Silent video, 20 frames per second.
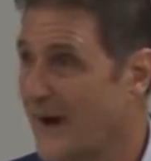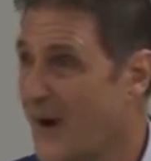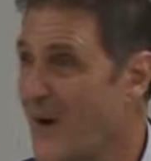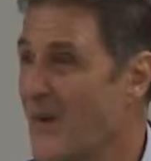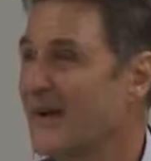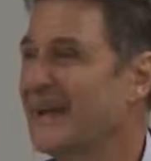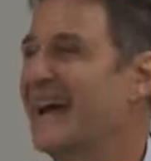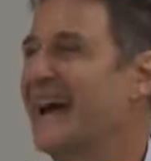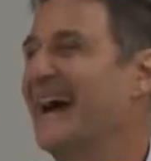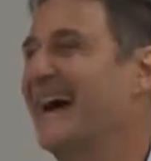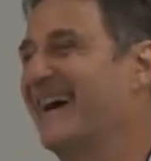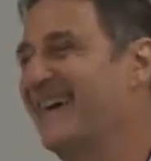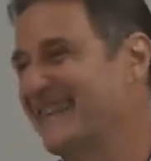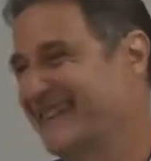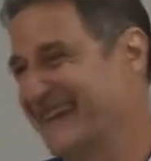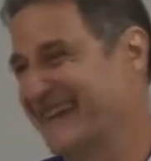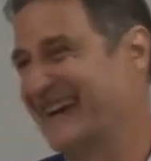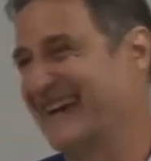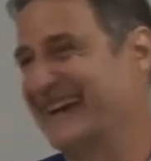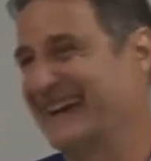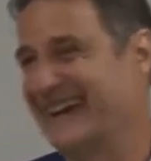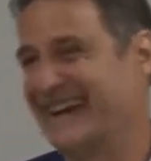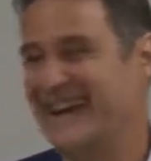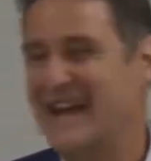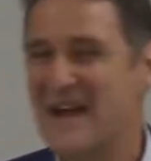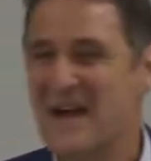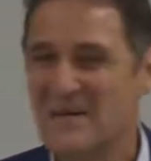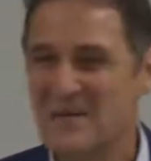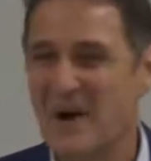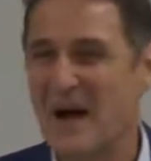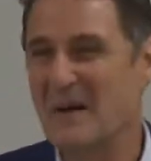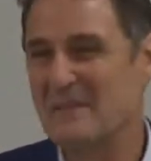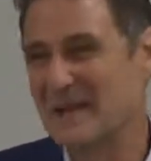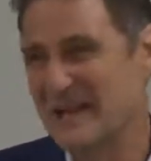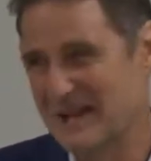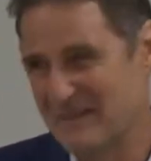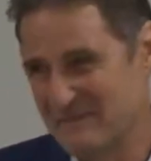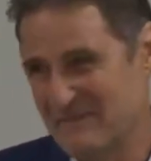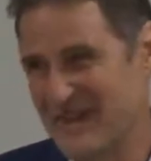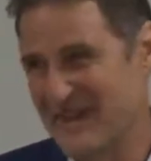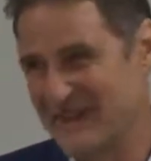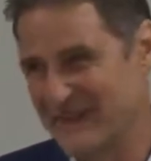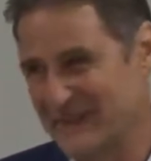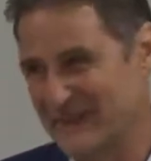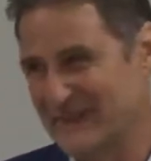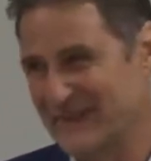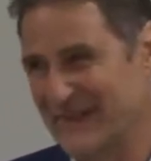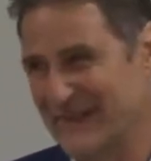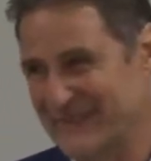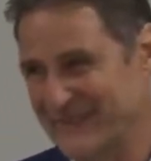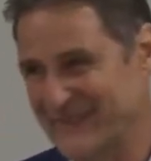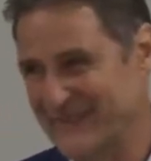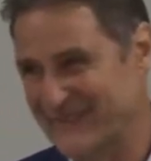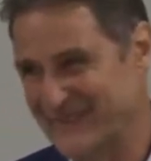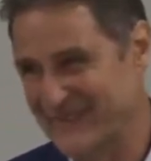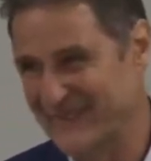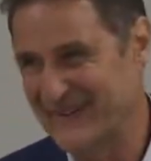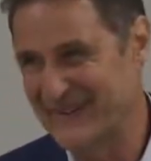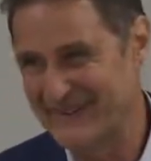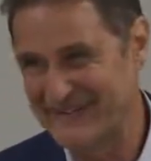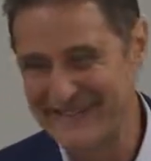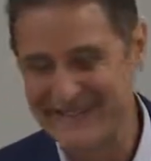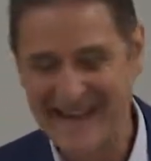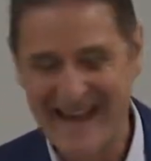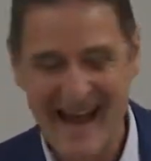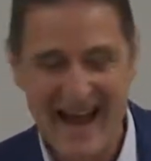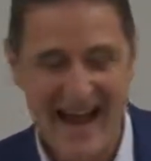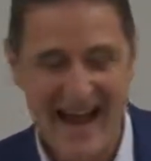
Oh, yeah, okay. Well, I mean a medical doctor, of course.